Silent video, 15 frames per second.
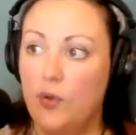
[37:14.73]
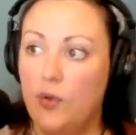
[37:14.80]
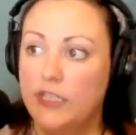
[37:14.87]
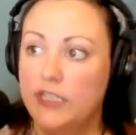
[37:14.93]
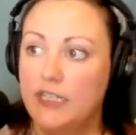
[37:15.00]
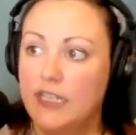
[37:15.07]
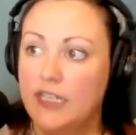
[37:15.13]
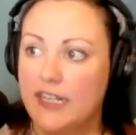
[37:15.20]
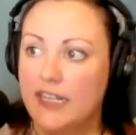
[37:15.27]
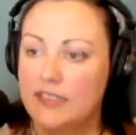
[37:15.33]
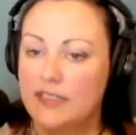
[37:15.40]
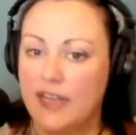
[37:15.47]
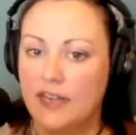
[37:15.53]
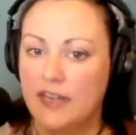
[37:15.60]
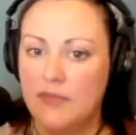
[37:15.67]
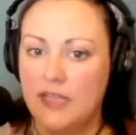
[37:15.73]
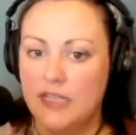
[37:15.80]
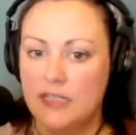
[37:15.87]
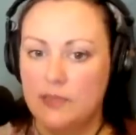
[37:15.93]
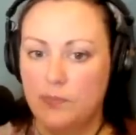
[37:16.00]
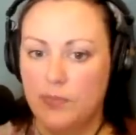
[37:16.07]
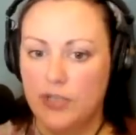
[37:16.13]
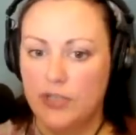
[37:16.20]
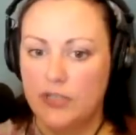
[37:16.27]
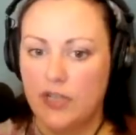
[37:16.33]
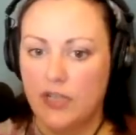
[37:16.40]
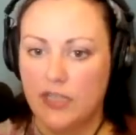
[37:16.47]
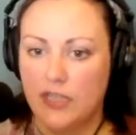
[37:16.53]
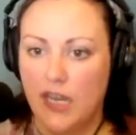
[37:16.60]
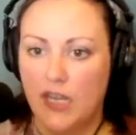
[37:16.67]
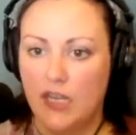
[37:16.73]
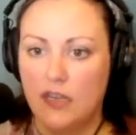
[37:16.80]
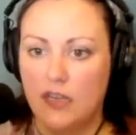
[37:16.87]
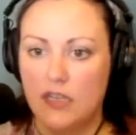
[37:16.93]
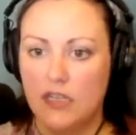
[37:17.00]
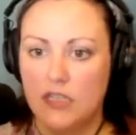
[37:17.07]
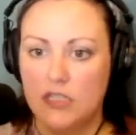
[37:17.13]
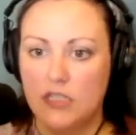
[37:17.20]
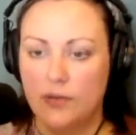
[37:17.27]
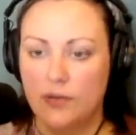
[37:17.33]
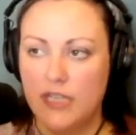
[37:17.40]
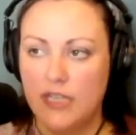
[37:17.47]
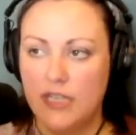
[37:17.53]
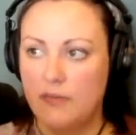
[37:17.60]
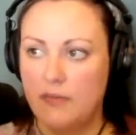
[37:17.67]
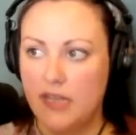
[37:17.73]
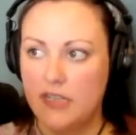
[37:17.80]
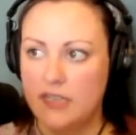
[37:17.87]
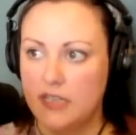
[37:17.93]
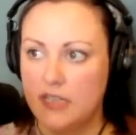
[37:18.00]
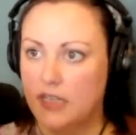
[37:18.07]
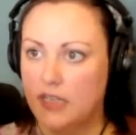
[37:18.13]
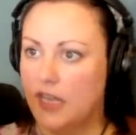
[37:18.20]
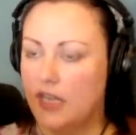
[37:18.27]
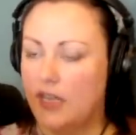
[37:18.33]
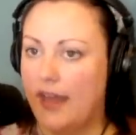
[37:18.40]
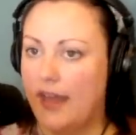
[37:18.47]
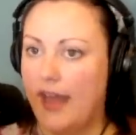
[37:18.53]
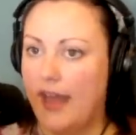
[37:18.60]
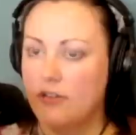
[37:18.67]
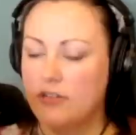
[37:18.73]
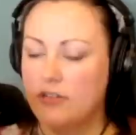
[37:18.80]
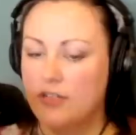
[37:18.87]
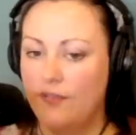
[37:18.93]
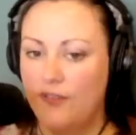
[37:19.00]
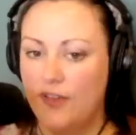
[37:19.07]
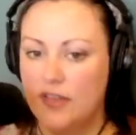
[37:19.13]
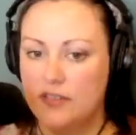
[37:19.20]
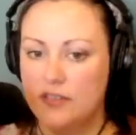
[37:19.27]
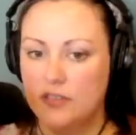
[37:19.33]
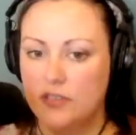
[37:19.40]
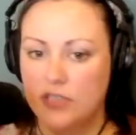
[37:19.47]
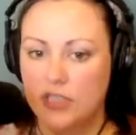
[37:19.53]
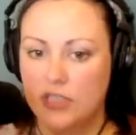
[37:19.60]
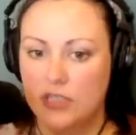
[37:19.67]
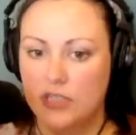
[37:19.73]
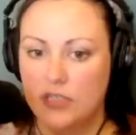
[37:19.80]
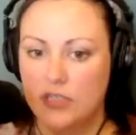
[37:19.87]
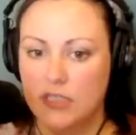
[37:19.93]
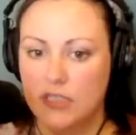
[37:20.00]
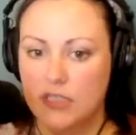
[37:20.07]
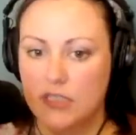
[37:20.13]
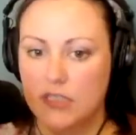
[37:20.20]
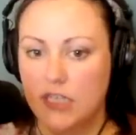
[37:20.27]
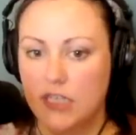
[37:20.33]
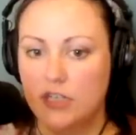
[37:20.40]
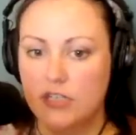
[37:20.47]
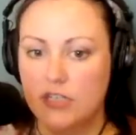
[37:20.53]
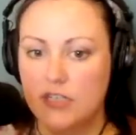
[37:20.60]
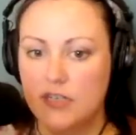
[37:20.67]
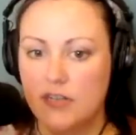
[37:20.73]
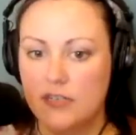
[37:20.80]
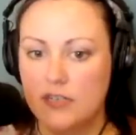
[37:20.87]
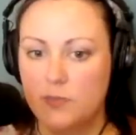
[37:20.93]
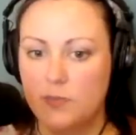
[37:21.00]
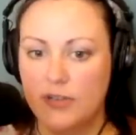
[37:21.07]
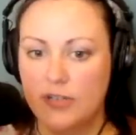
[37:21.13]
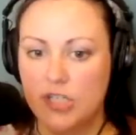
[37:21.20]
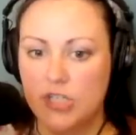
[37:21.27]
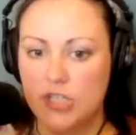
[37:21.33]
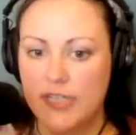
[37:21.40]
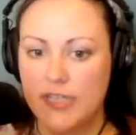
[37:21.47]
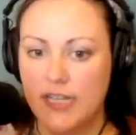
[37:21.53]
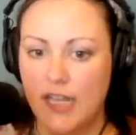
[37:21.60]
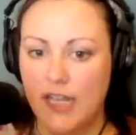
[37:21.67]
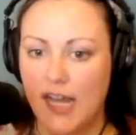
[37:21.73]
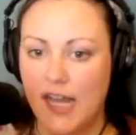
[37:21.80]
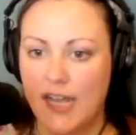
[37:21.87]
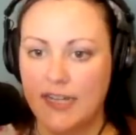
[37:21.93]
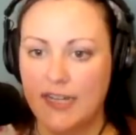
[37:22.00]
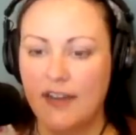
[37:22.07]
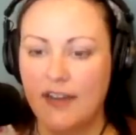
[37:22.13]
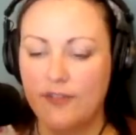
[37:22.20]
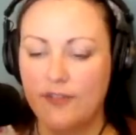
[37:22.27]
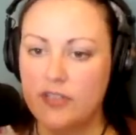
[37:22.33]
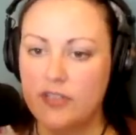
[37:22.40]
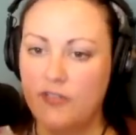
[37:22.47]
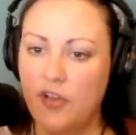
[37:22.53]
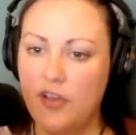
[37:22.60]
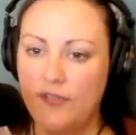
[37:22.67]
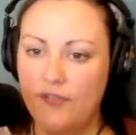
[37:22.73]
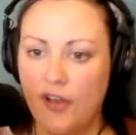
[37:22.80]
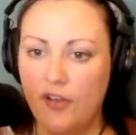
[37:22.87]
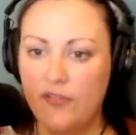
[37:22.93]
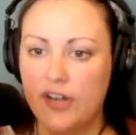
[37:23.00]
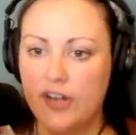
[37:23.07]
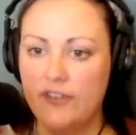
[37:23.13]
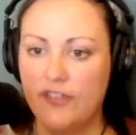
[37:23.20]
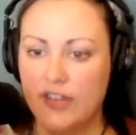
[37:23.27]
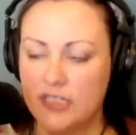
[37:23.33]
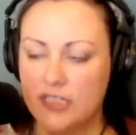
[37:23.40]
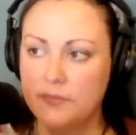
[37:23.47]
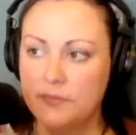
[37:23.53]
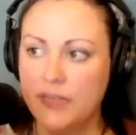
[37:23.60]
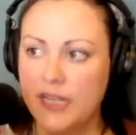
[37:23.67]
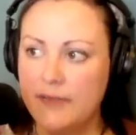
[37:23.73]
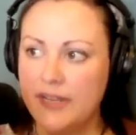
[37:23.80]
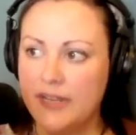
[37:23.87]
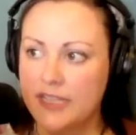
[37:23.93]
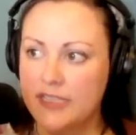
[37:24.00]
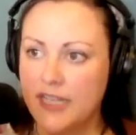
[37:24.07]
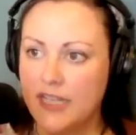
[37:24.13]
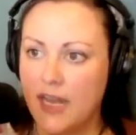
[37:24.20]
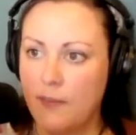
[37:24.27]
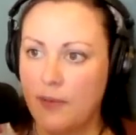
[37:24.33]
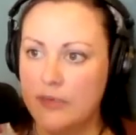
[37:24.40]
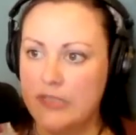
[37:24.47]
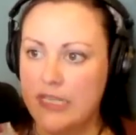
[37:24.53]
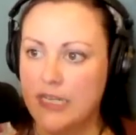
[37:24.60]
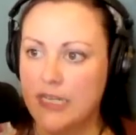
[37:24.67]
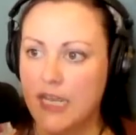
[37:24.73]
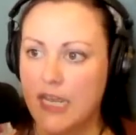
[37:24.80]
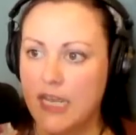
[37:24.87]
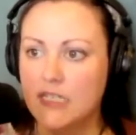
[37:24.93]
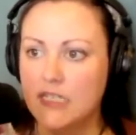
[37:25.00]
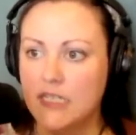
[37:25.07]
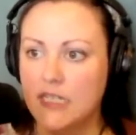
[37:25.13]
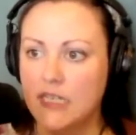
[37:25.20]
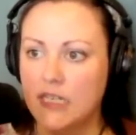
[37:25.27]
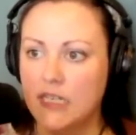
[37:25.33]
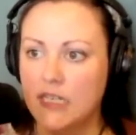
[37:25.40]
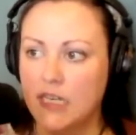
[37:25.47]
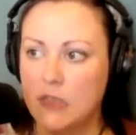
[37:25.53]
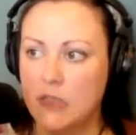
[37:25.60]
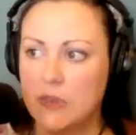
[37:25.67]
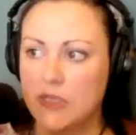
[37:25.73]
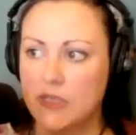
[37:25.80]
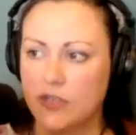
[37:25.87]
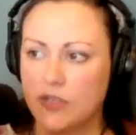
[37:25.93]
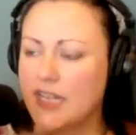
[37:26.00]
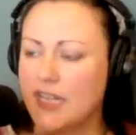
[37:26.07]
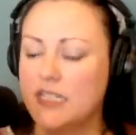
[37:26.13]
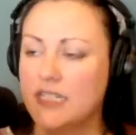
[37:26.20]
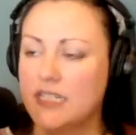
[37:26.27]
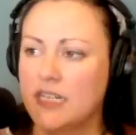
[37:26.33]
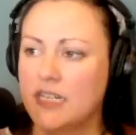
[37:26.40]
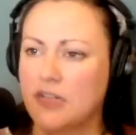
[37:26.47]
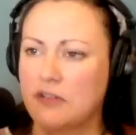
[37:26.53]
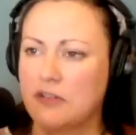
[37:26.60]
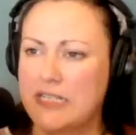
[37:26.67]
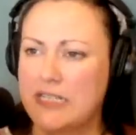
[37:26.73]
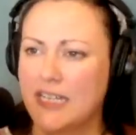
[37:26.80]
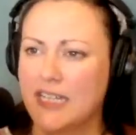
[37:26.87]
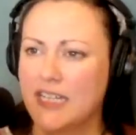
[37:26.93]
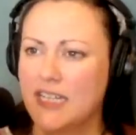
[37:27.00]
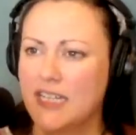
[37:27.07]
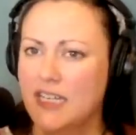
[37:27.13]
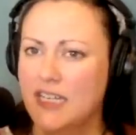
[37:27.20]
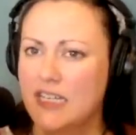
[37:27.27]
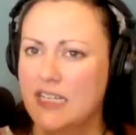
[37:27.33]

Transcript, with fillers: would like send me these books on like don't take medicine, like how to fix your like you're just not spiritually aligned. And first of all, it felt very victim blamey at the time. I was mm-hmm. like 18 and I or 19 and I was like